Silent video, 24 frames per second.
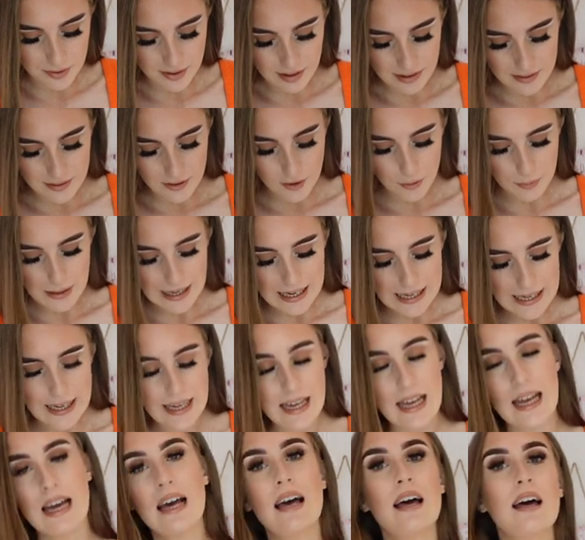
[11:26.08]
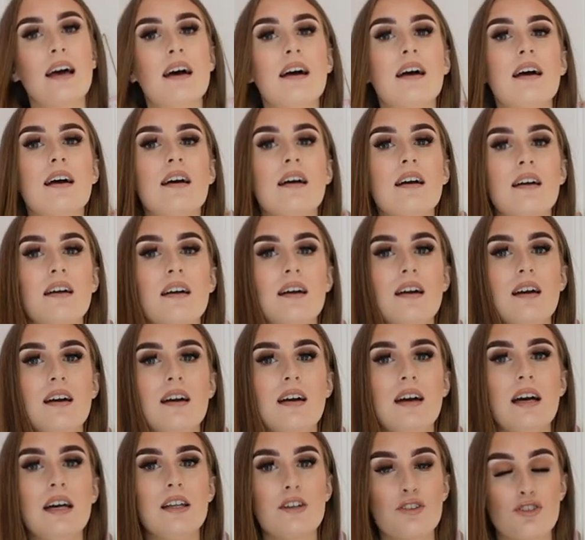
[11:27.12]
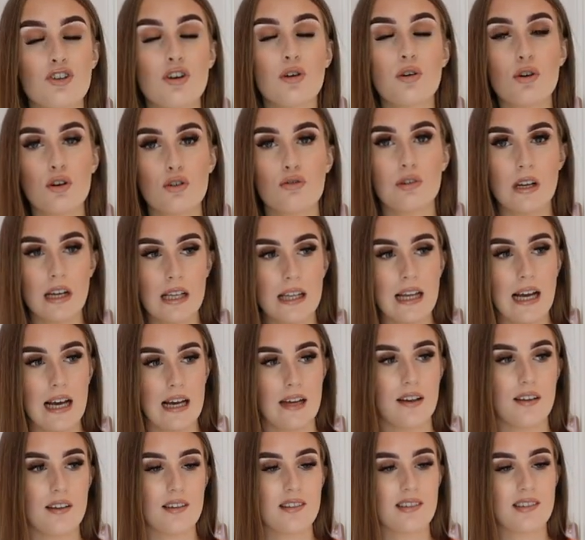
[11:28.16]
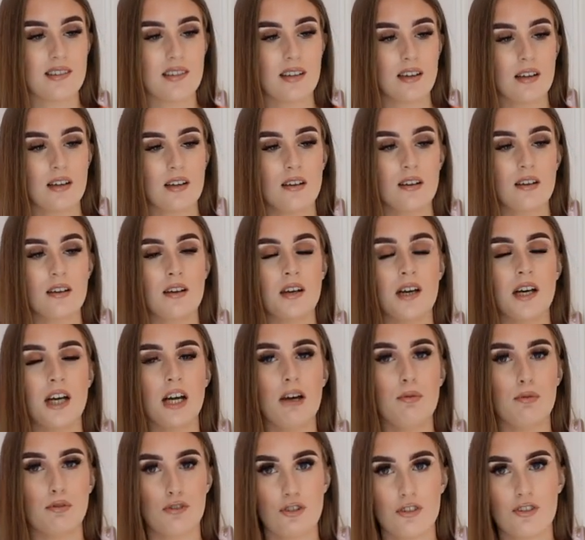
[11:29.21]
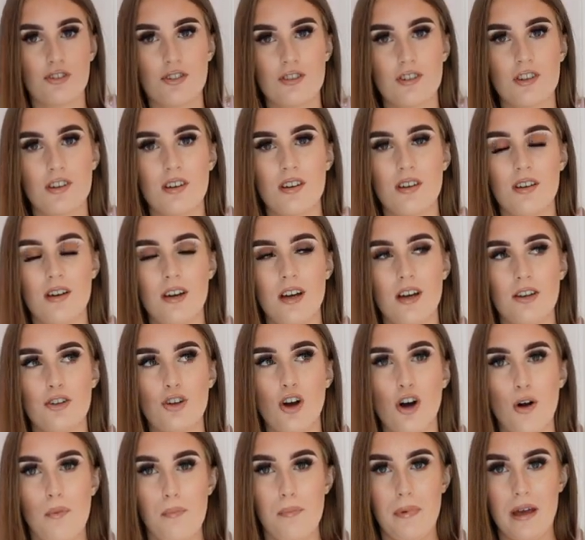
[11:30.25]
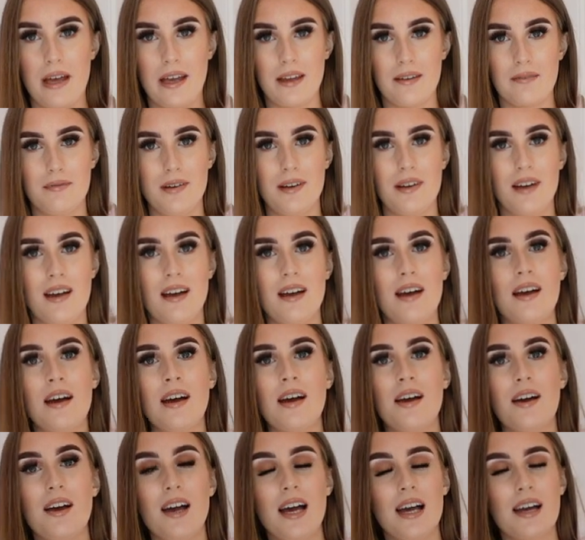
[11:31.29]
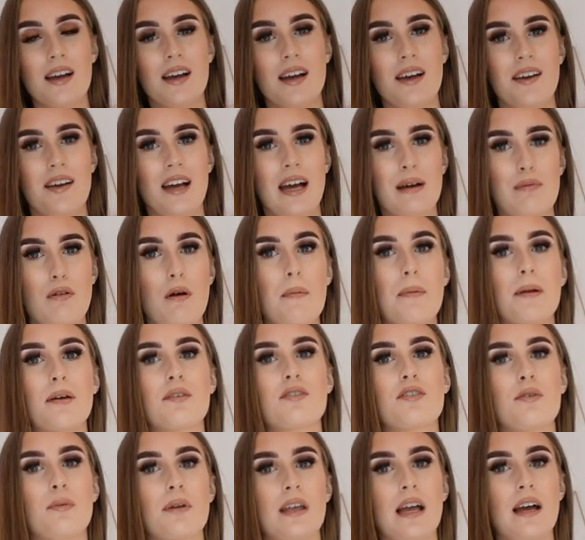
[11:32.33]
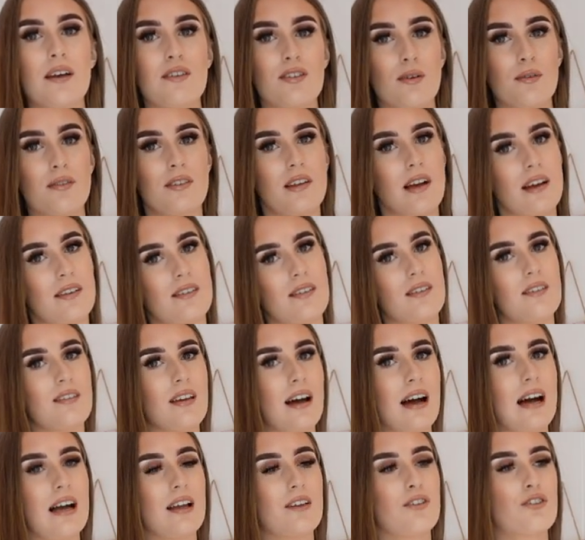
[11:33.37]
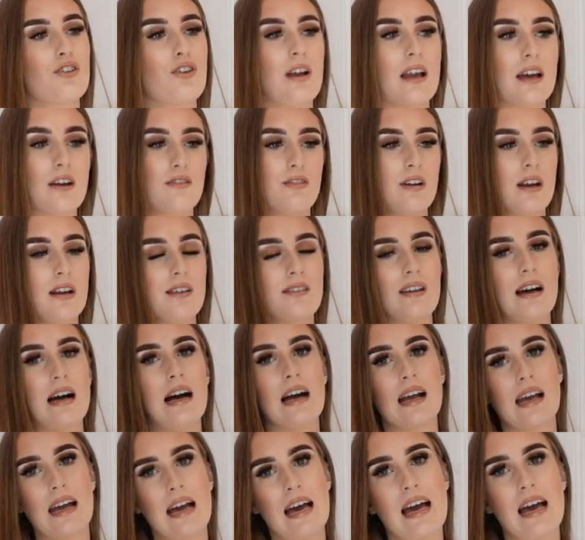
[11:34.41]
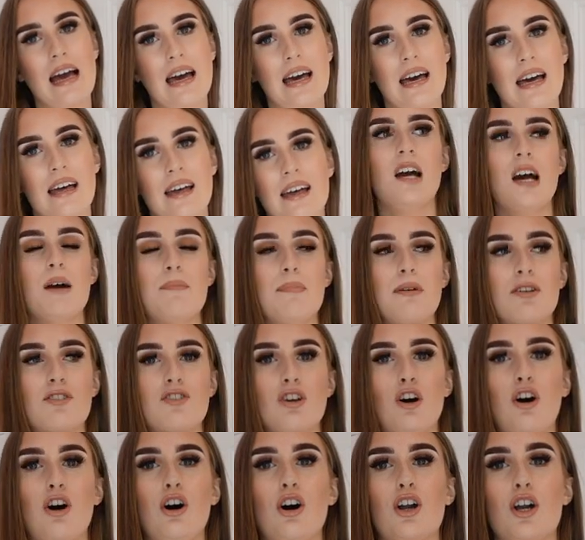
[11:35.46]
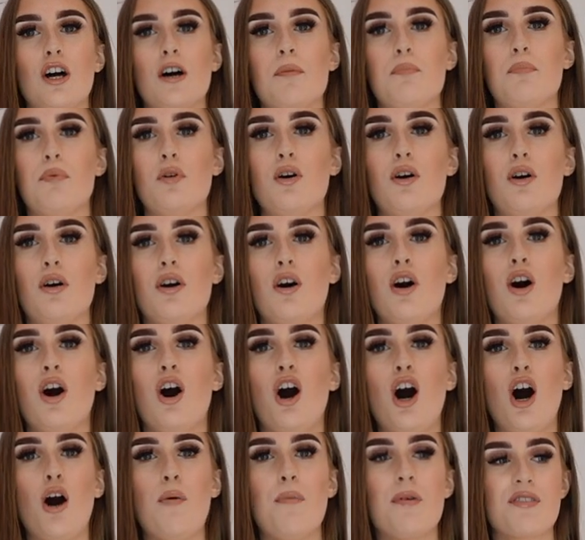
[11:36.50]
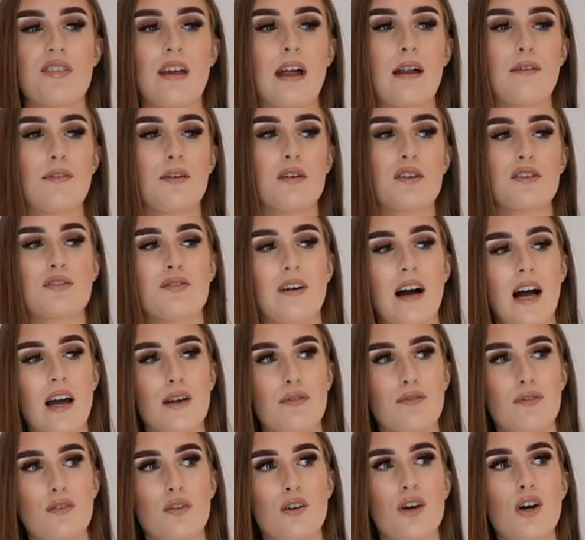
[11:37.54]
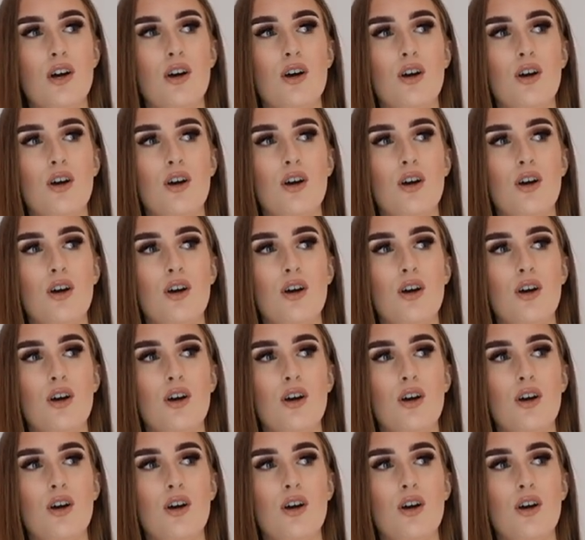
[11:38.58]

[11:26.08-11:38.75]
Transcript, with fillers: to send these back. They do look really nice, but just not on me. Probably on someone else who's nice and tanned, got like really dark hair, a bit taller, but on myself who's 5'1",